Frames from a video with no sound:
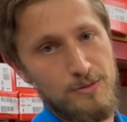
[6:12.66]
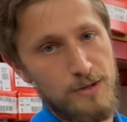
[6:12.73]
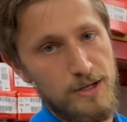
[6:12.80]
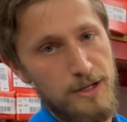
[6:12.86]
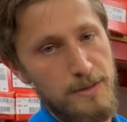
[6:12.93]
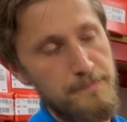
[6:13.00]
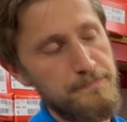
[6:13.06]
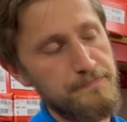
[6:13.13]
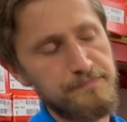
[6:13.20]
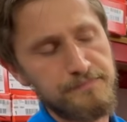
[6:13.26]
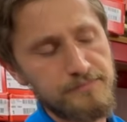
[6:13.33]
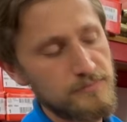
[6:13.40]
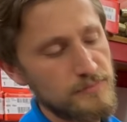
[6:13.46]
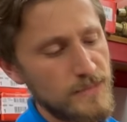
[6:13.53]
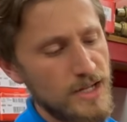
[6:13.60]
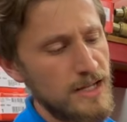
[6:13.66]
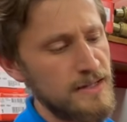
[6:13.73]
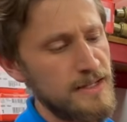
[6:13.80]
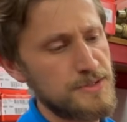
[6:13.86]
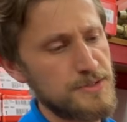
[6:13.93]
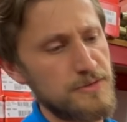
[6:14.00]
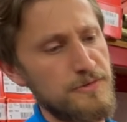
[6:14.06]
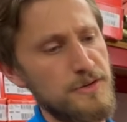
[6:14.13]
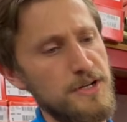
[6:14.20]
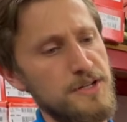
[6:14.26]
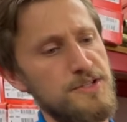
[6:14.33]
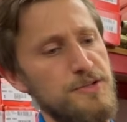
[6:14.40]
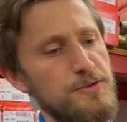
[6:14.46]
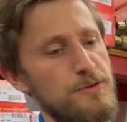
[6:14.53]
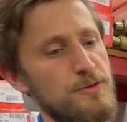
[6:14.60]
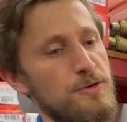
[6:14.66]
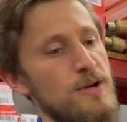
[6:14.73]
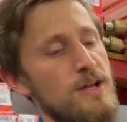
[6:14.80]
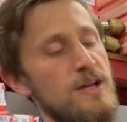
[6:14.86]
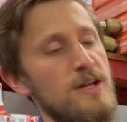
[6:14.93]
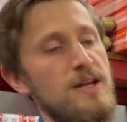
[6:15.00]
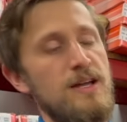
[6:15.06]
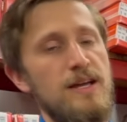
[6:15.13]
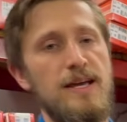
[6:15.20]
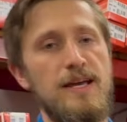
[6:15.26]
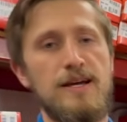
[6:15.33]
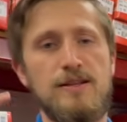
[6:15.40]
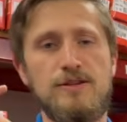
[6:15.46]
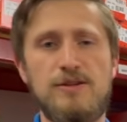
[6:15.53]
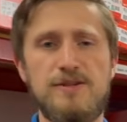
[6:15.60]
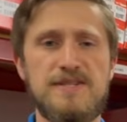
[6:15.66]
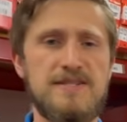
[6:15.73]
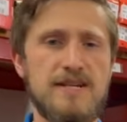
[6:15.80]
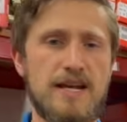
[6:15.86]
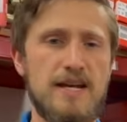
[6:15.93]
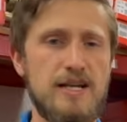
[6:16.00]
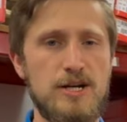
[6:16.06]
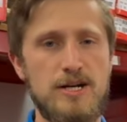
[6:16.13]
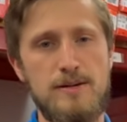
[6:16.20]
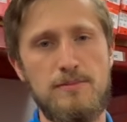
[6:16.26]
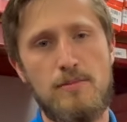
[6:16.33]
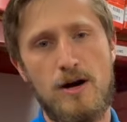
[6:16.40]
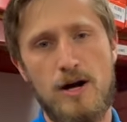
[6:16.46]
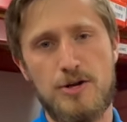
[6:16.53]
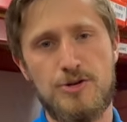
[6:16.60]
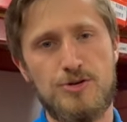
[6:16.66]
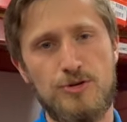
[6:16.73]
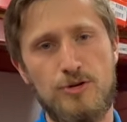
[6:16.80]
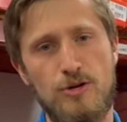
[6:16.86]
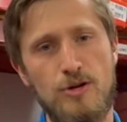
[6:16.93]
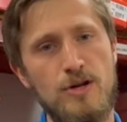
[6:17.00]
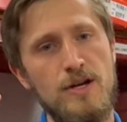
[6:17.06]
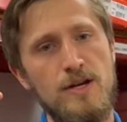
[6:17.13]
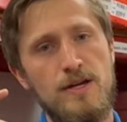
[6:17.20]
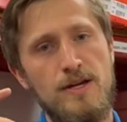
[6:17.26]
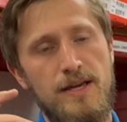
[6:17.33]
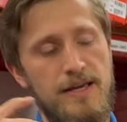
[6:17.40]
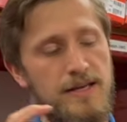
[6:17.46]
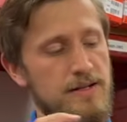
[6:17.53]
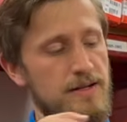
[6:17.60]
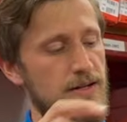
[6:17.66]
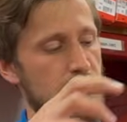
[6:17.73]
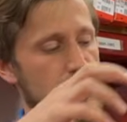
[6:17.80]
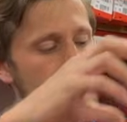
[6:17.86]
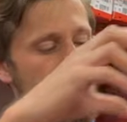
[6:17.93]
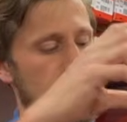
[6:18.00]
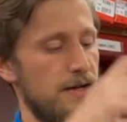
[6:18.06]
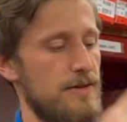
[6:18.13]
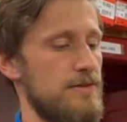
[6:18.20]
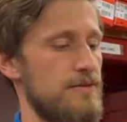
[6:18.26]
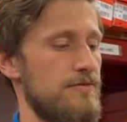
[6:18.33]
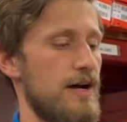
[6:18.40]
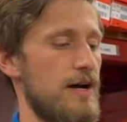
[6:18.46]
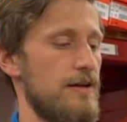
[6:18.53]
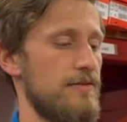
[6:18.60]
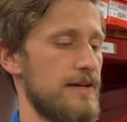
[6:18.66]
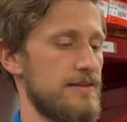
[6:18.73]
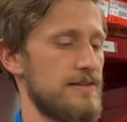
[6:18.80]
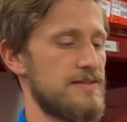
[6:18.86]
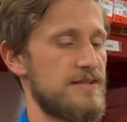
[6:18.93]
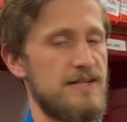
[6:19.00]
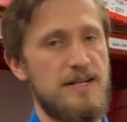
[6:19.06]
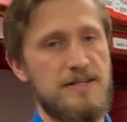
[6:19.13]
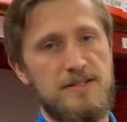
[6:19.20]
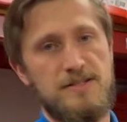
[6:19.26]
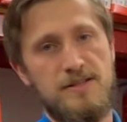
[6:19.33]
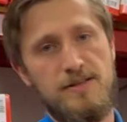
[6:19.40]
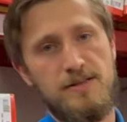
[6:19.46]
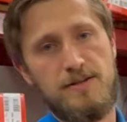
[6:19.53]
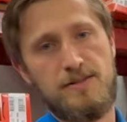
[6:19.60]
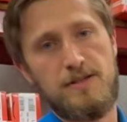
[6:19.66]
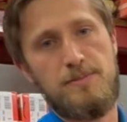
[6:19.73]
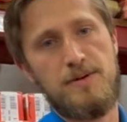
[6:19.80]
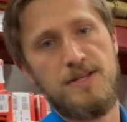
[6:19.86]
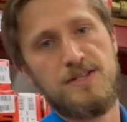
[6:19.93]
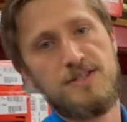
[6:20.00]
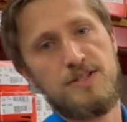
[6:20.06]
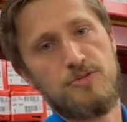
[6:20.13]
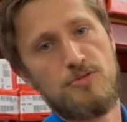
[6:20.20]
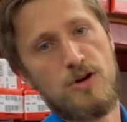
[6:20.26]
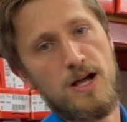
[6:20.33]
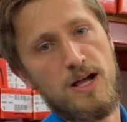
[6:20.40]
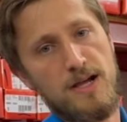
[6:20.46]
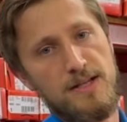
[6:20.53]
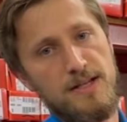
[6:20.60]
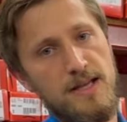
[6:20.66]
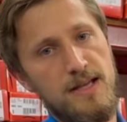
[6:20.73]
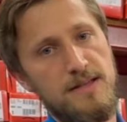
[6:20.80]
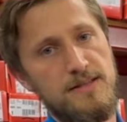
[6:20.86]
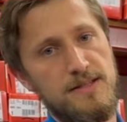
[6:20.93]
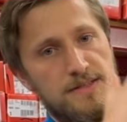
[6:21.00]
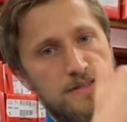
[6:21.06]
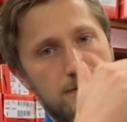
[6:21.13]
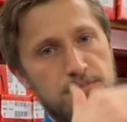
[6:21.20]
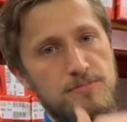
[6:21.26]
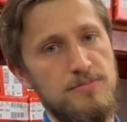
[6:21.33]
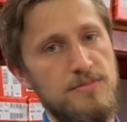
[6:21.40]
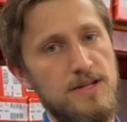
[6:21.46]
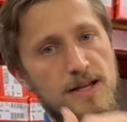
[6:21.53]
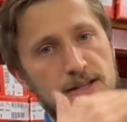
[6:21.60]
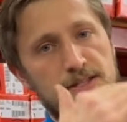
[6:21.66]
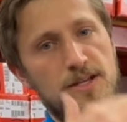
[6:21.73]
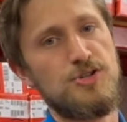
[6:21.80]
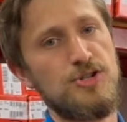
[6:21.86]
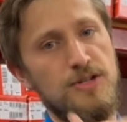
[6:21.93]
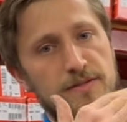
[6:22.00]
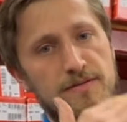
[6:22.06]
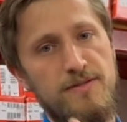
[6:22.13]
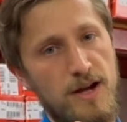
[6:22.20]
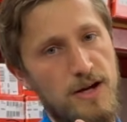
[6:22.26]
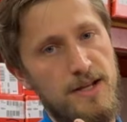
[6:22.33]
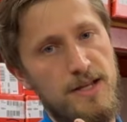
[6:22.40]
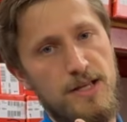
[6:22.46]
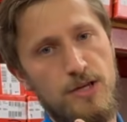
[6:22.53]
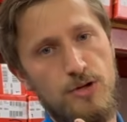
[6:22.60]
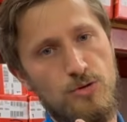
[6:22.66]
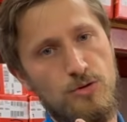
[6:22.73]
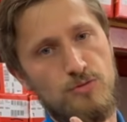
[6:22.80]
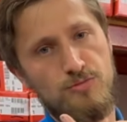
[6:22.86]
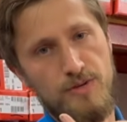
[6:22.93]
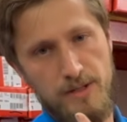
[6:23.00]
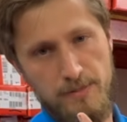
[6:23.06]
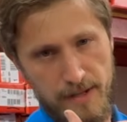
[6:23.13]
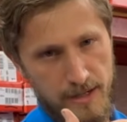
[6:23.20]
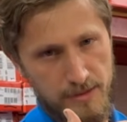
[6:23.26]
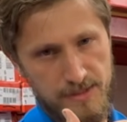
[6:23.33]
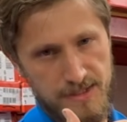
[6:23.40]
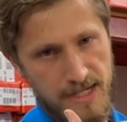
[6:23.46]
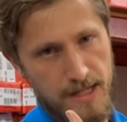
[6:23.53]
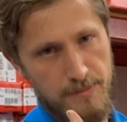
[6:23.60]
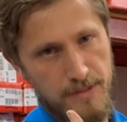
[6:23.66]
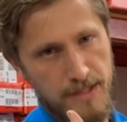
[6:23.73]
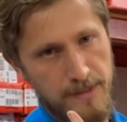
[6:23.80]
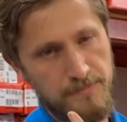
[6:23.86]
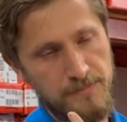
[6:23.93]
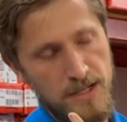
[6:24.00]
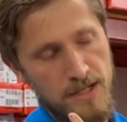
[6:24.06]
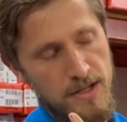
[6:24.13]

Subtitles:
Well, that's referring to a little secondary module in the valving that's connected to the piston rod that's essentially varying your rebound damping.